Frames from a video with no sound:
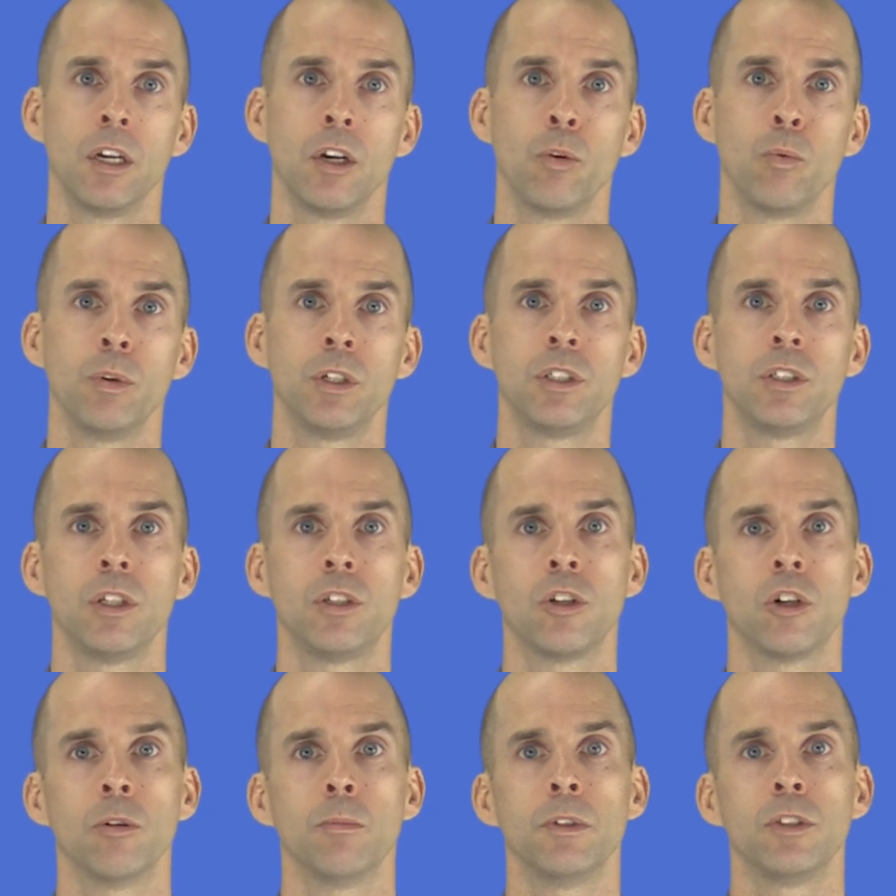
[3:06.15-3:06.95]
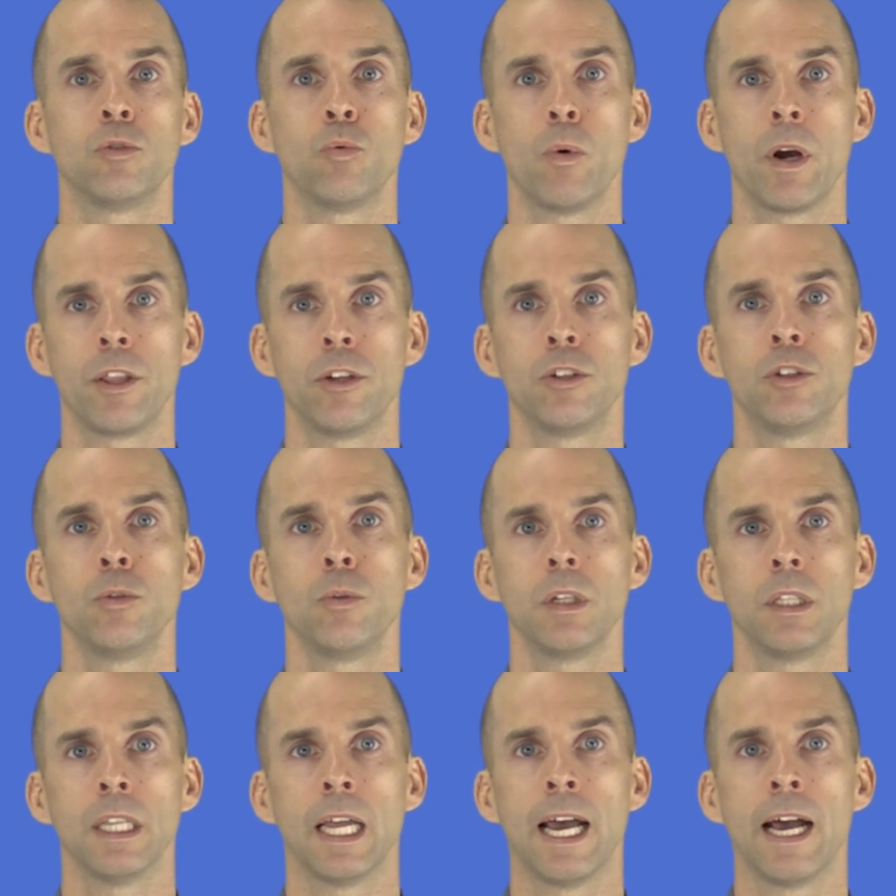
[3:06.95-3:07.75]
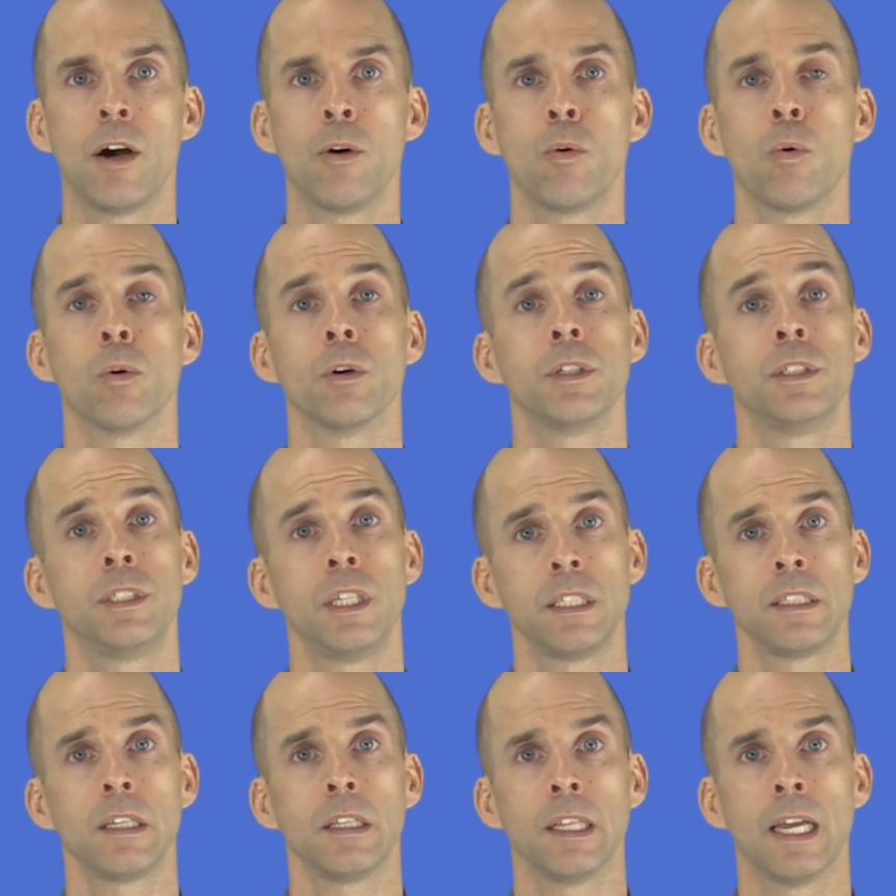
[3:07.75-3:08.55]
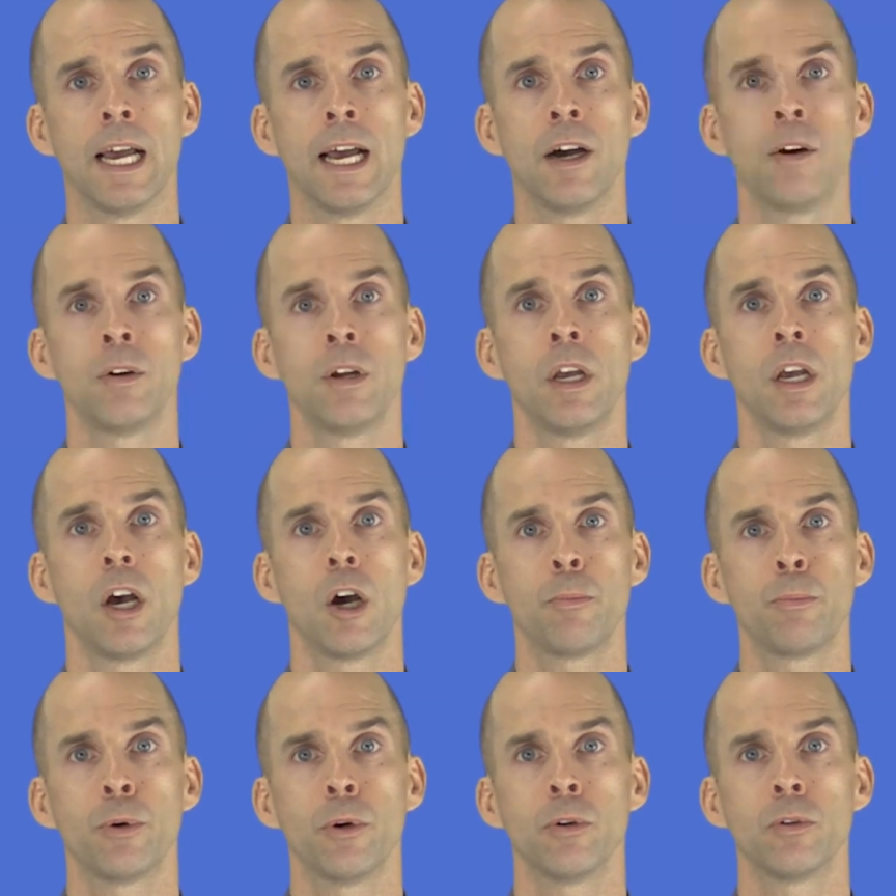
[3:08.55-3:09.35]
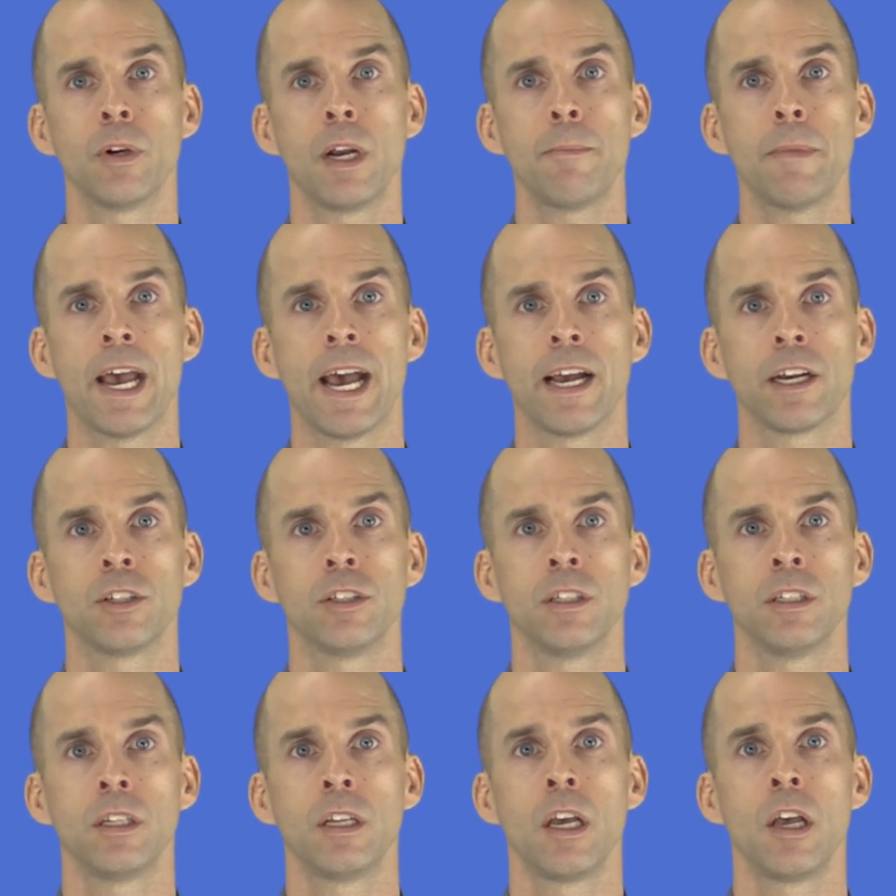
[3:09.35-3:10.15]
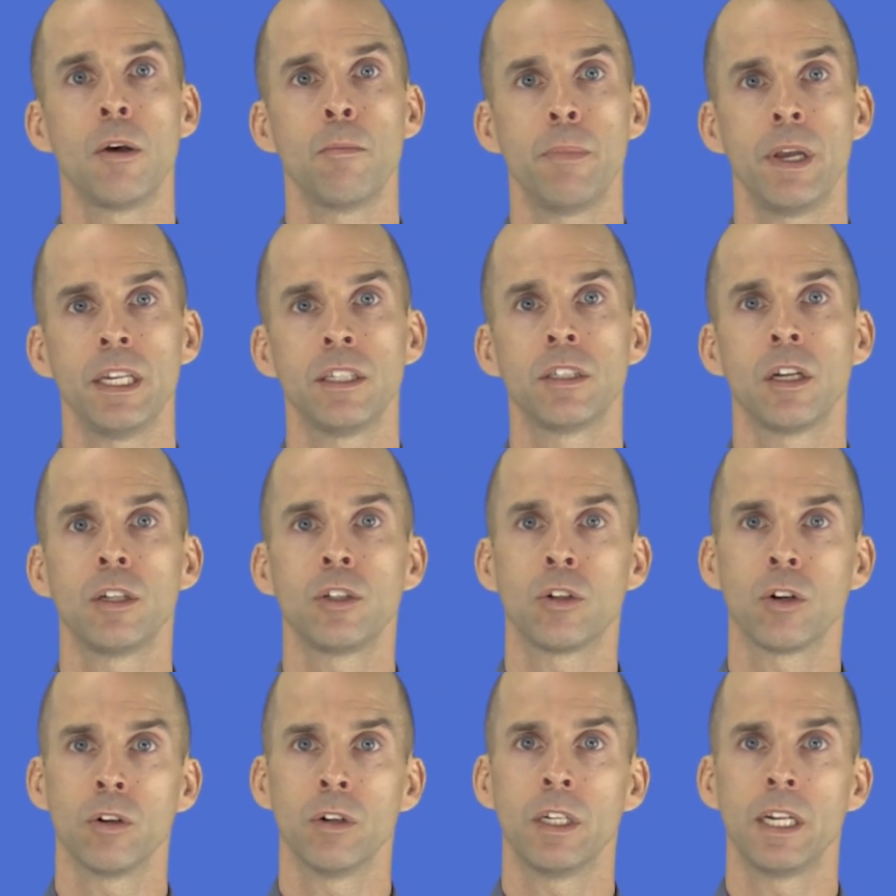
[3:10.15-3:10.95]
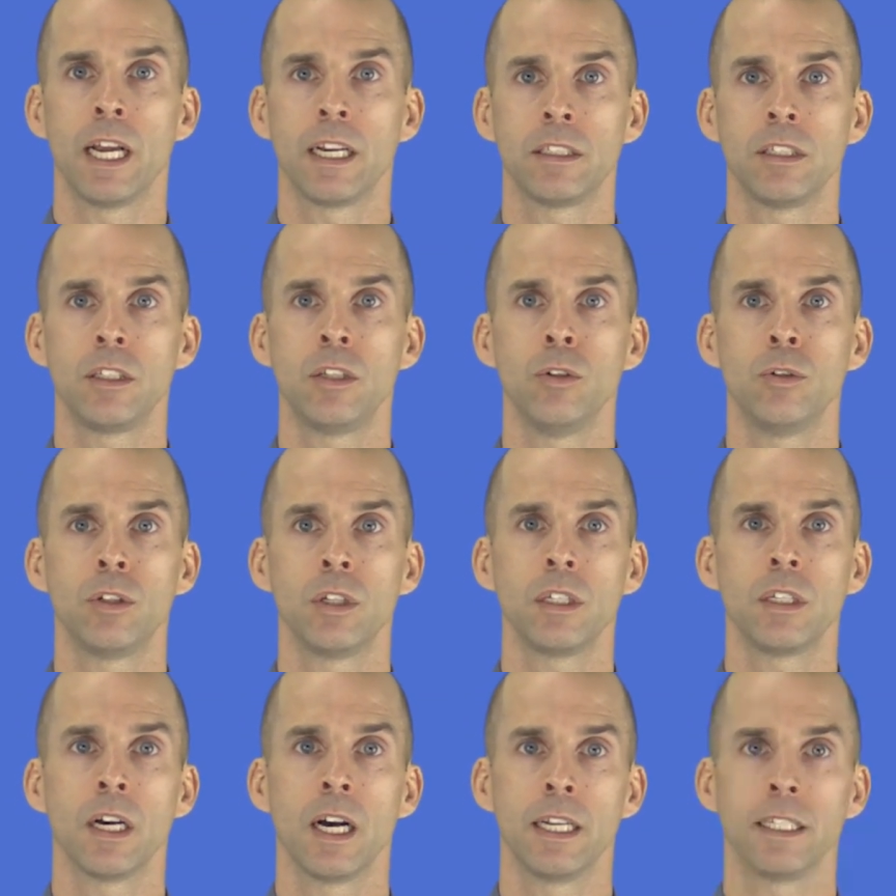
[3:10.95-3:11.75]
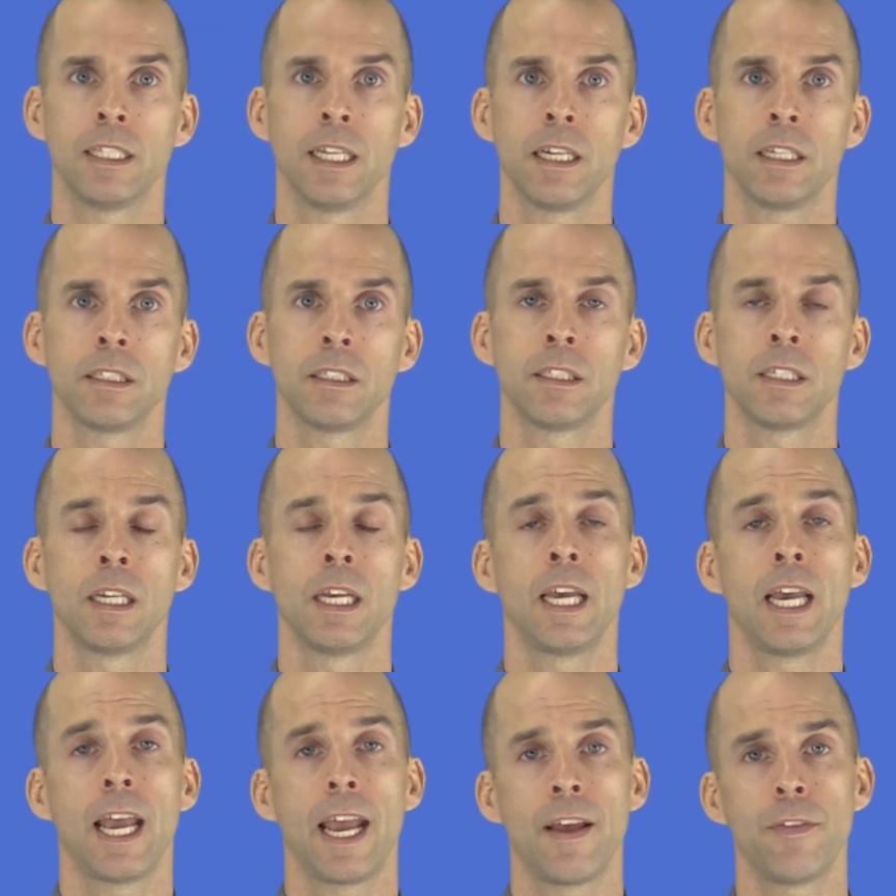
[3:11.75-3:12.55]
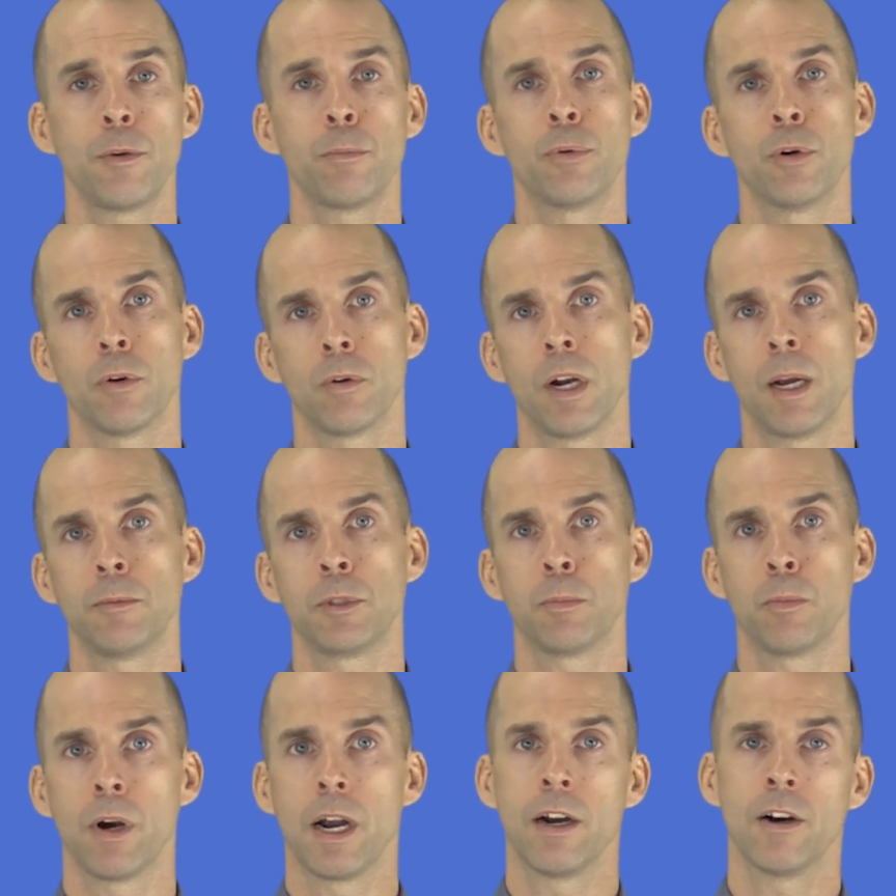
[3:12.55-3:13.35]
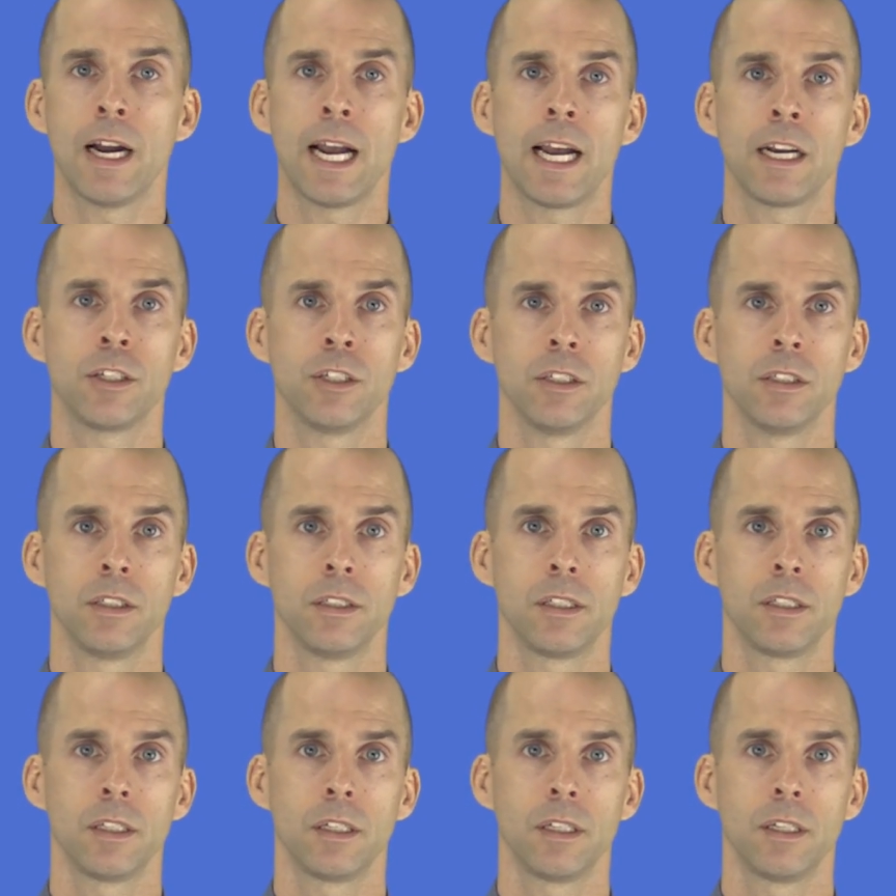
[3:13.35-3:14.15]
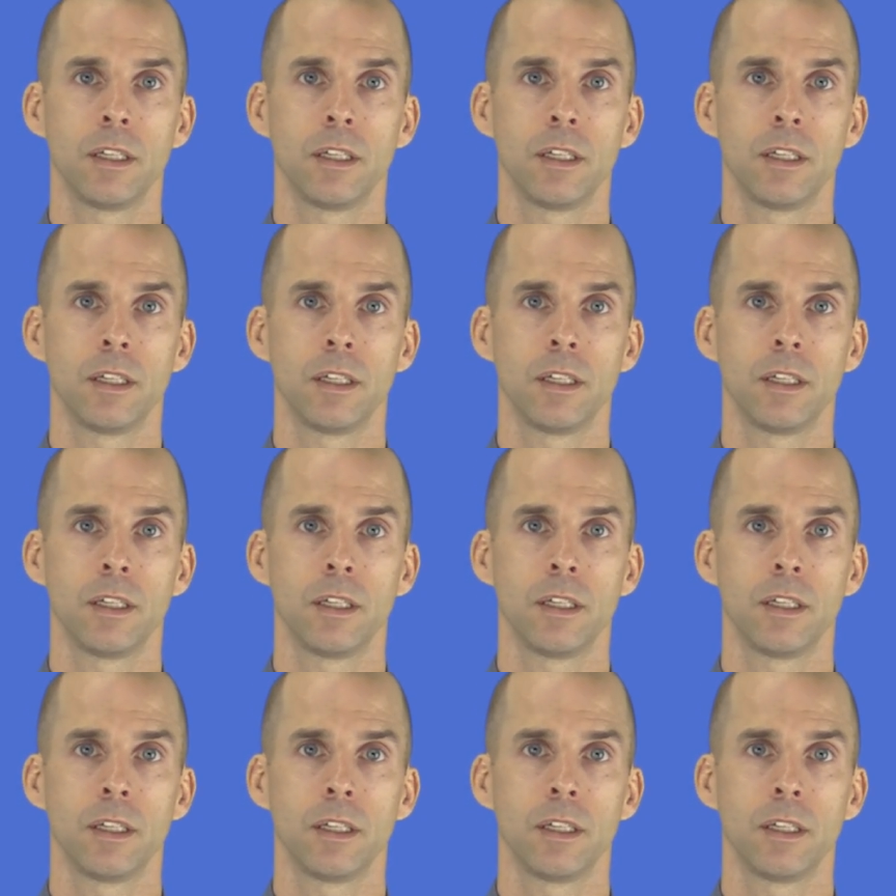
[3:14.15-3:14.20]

which determines whether to allow or disallow a program action based on current execution context and the program's prior actions.